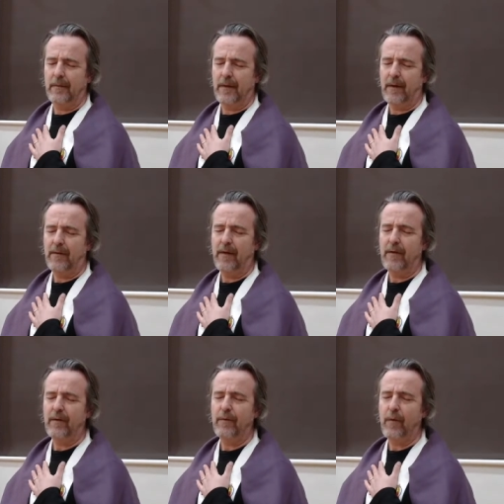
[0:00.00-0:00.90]
A
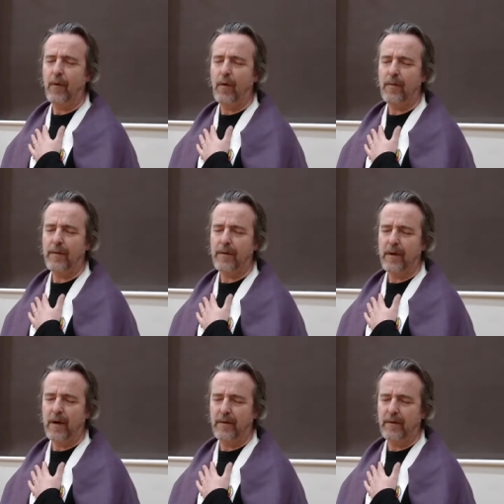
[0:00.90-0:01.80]
sense of warmth and
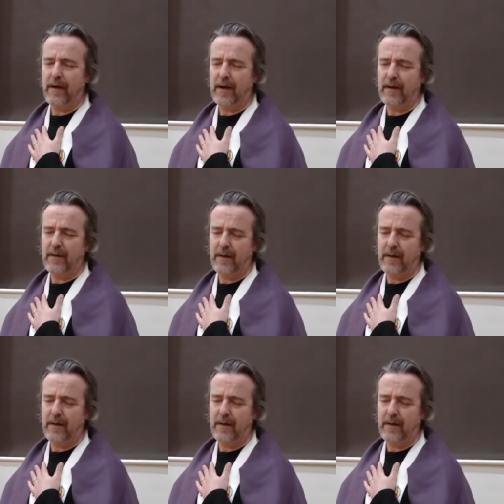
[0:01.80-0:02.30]
contact.